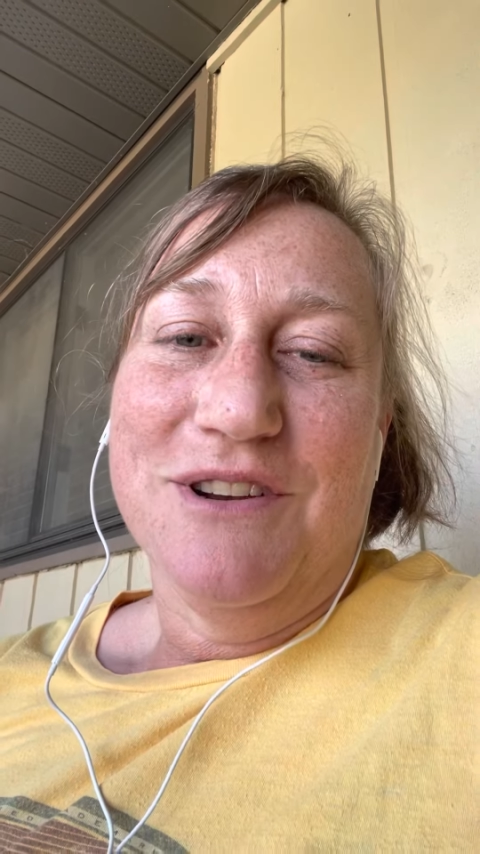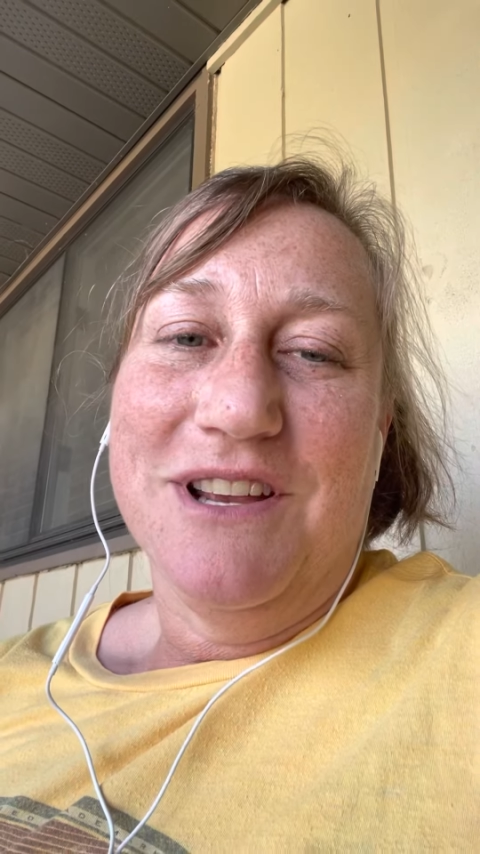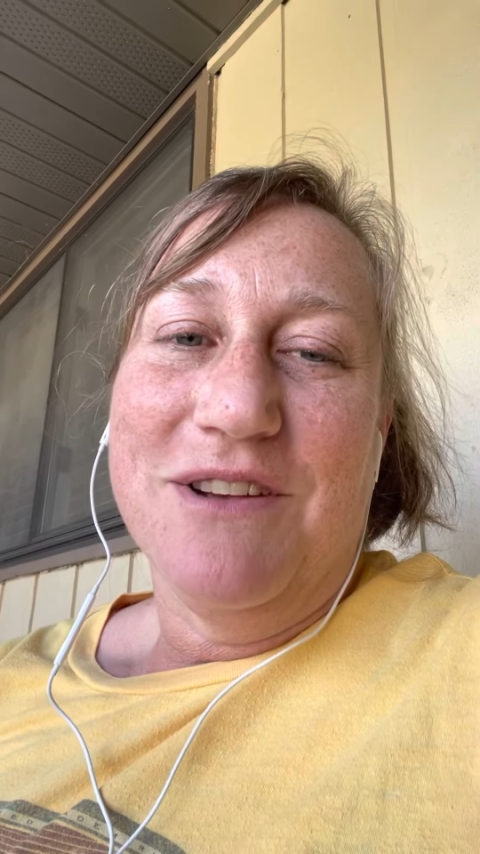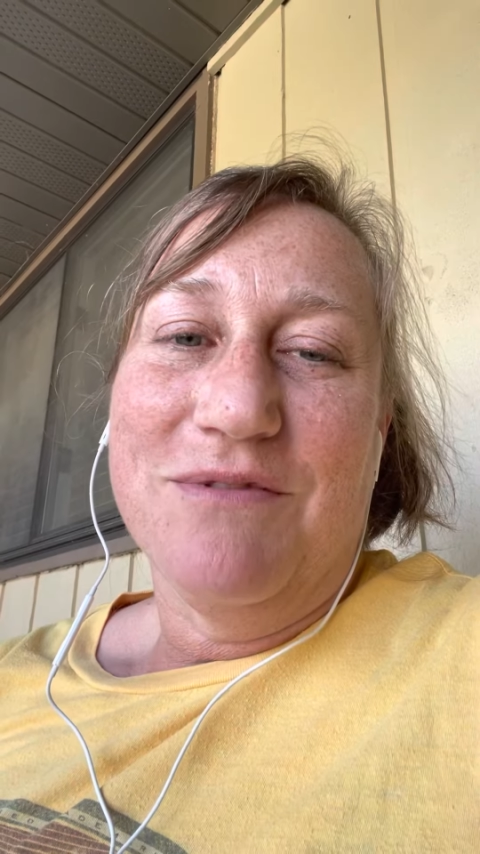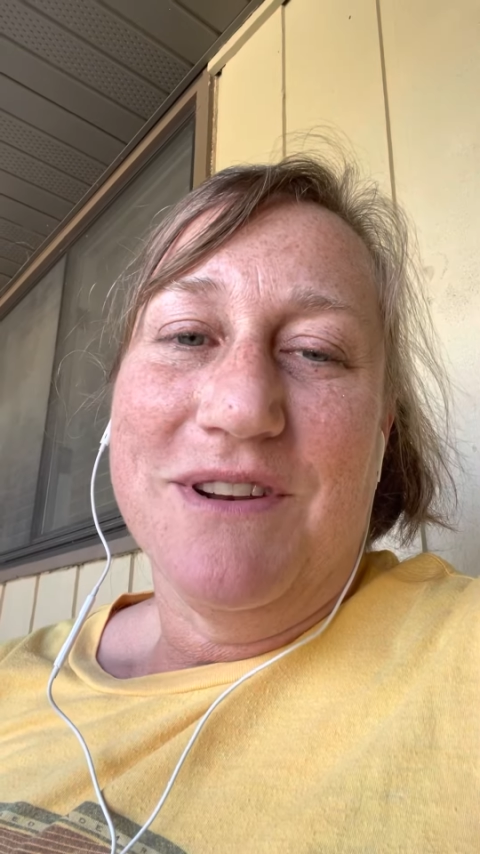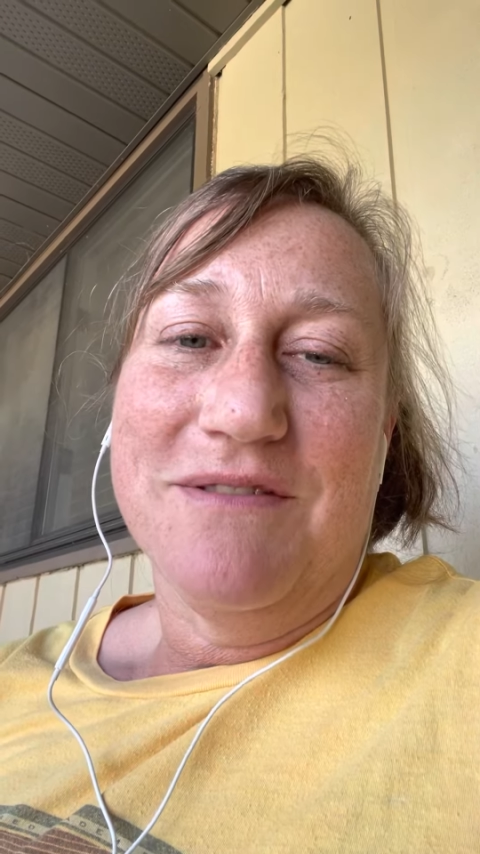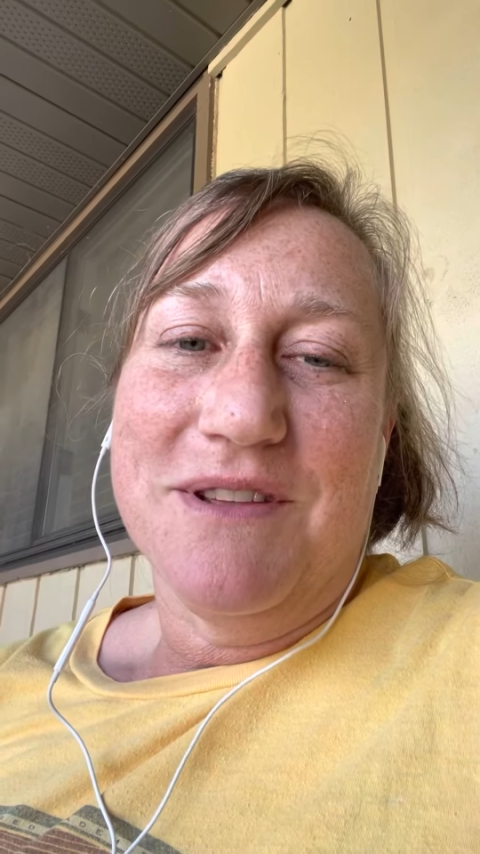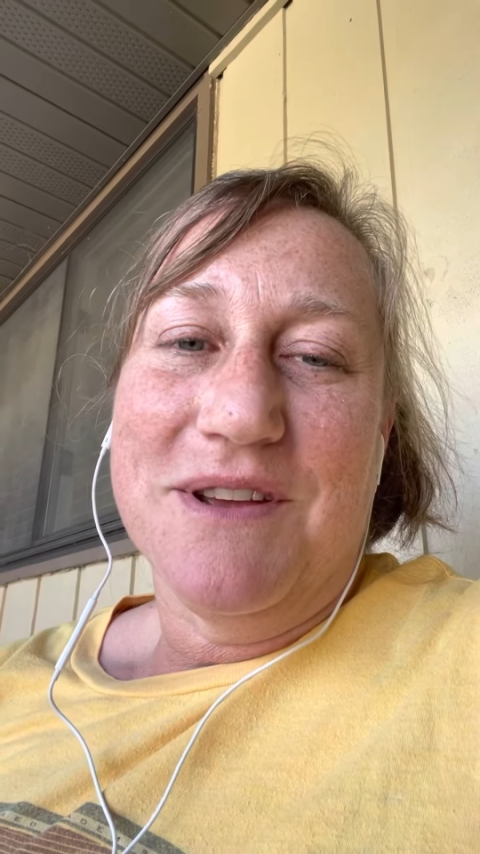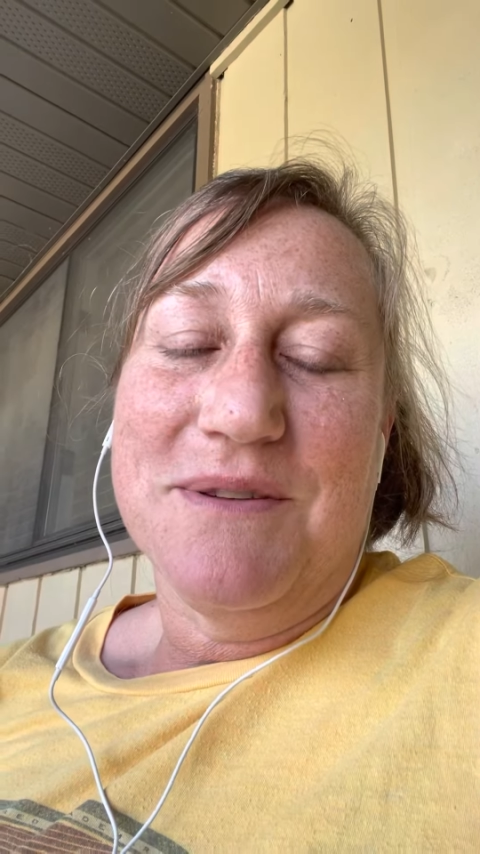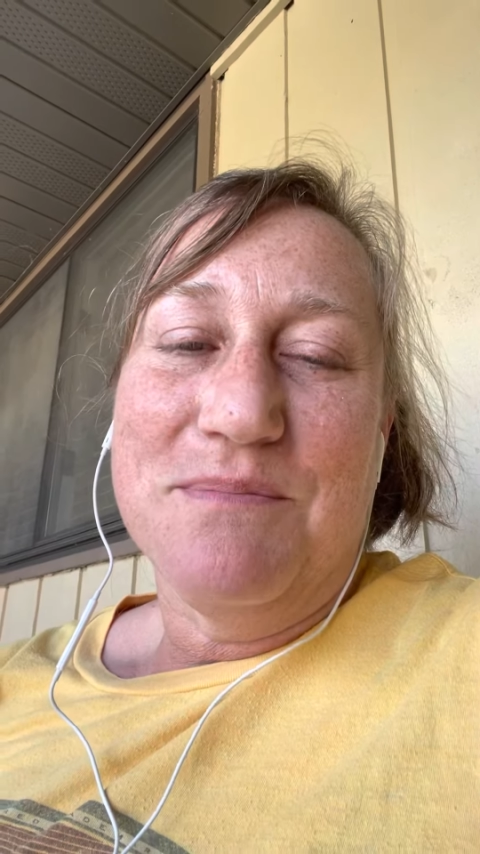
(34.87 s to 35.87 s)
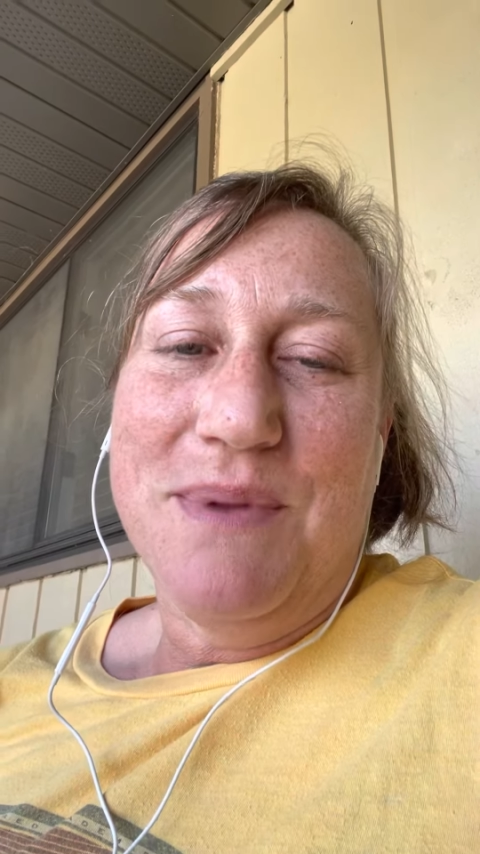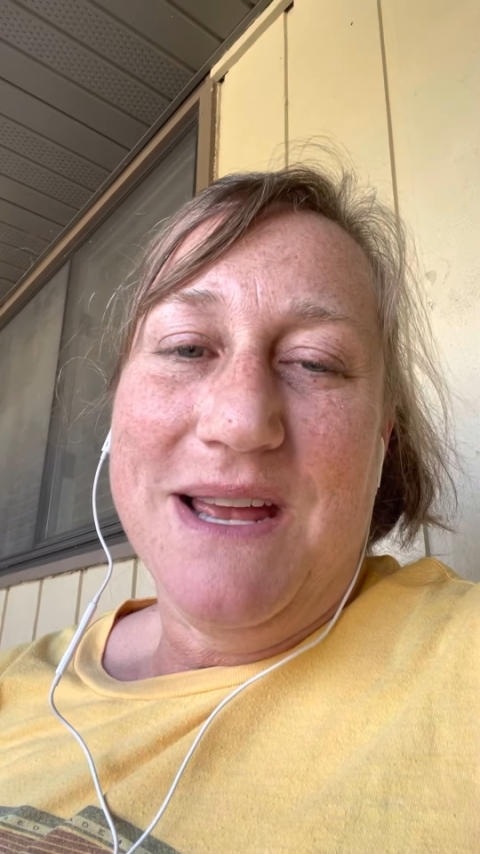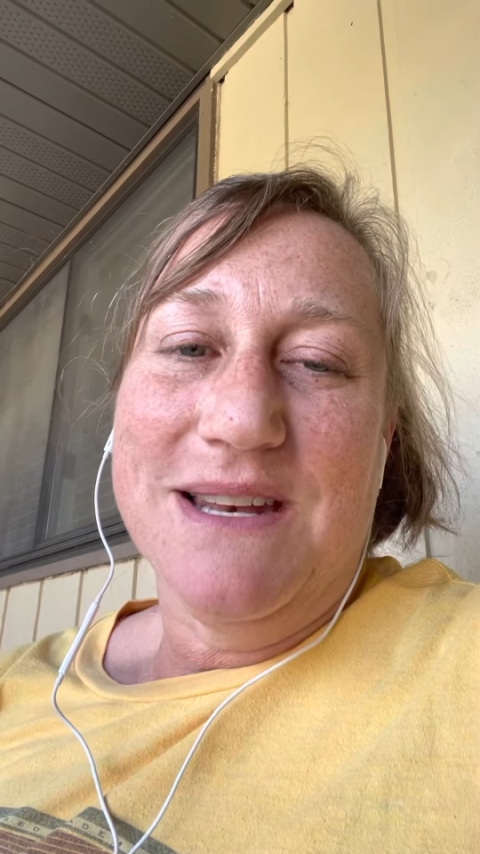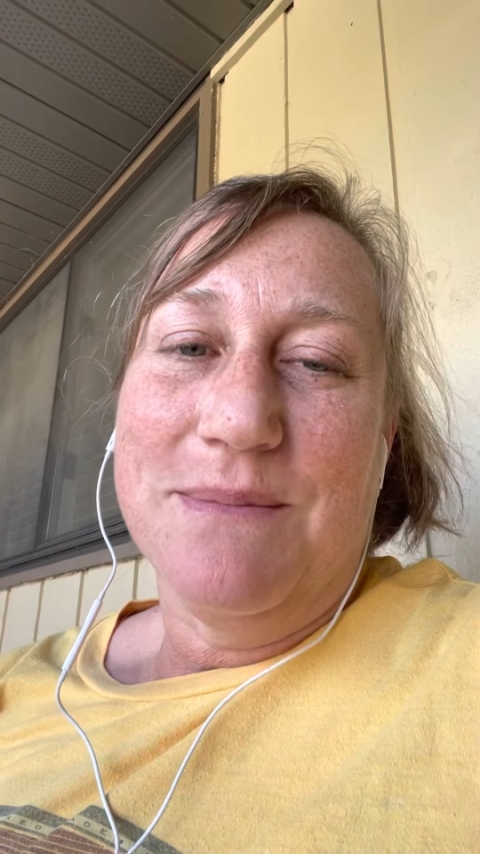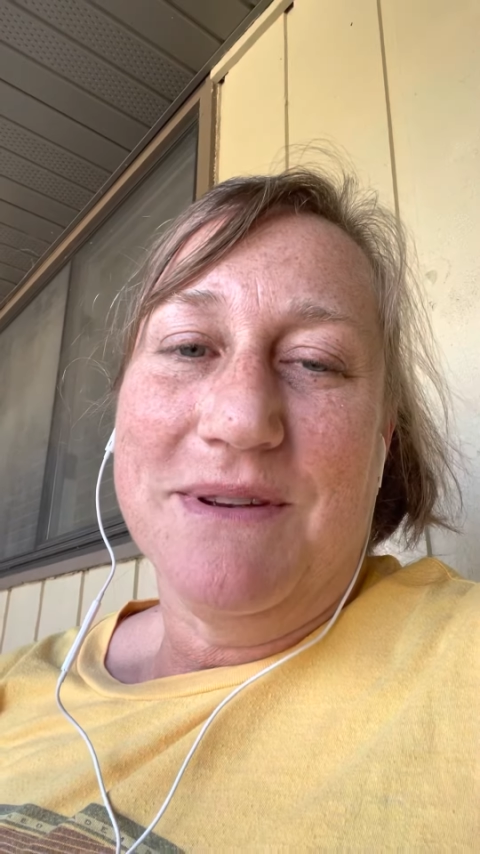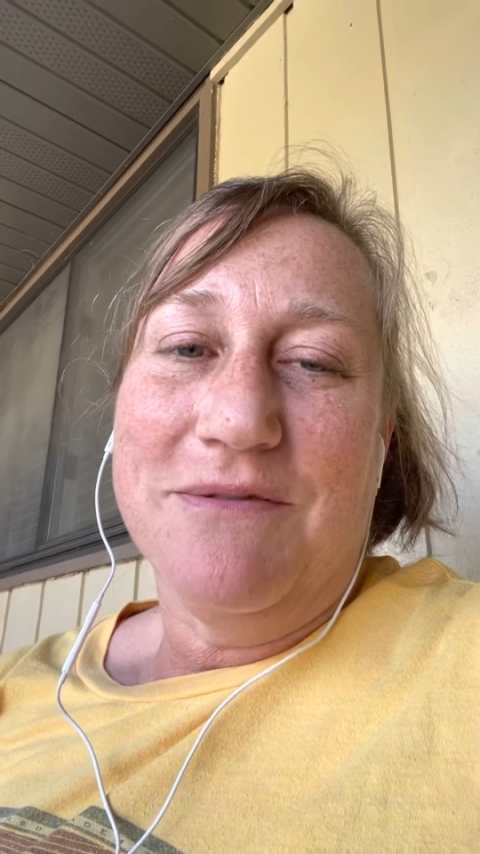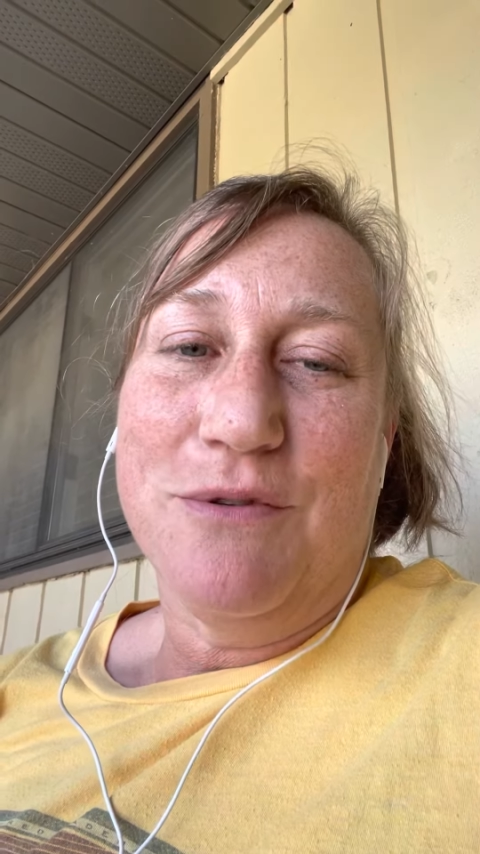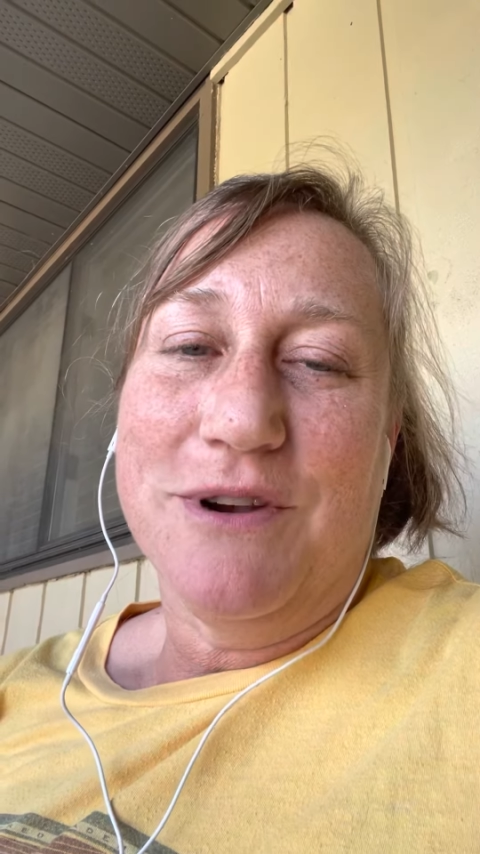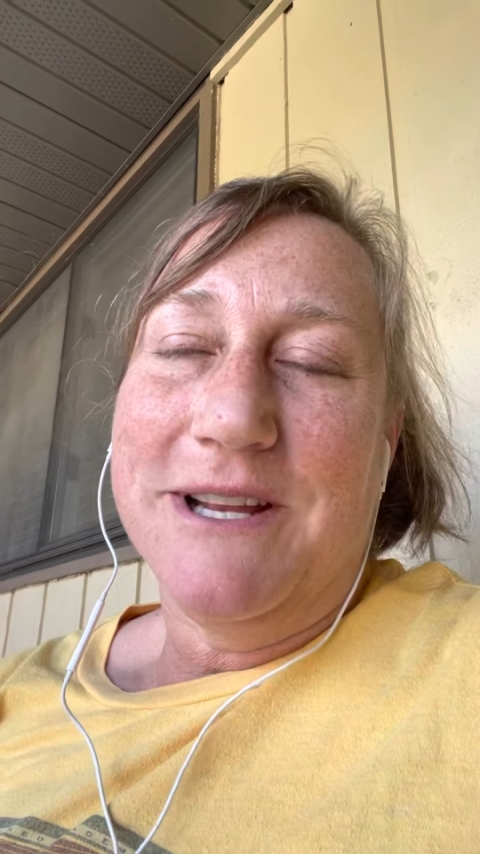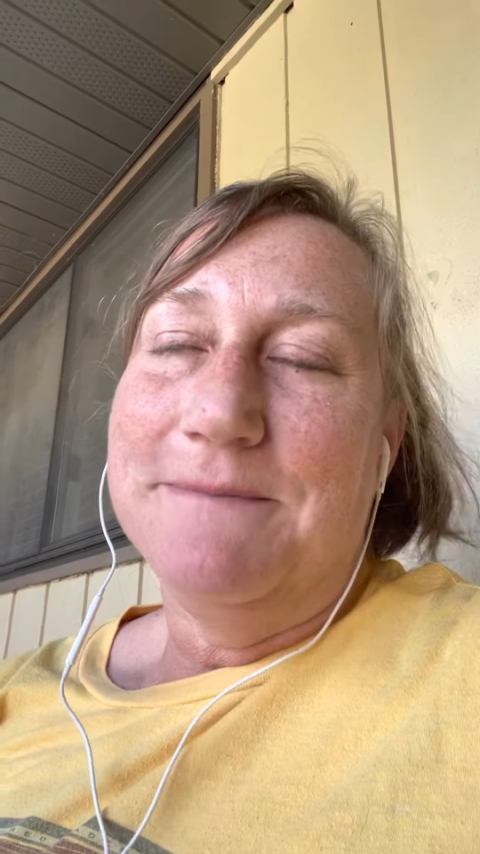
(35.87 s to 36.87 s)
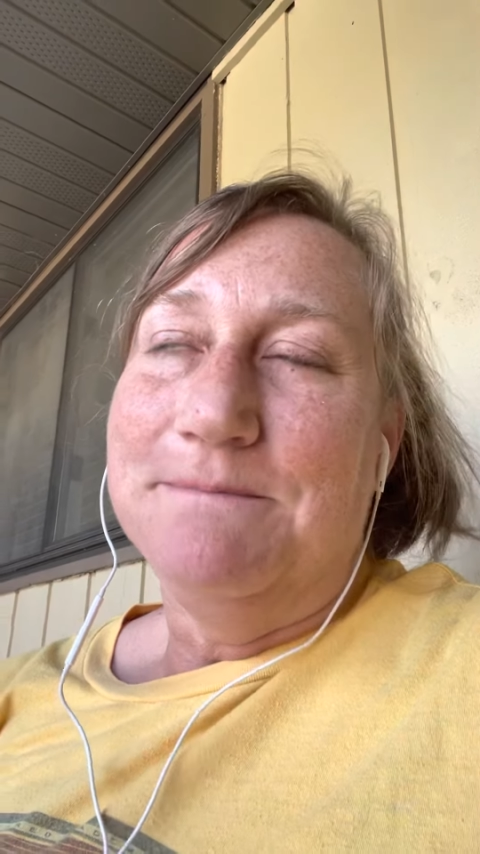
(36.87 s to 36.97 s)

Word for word: get rid of the pandemic 40.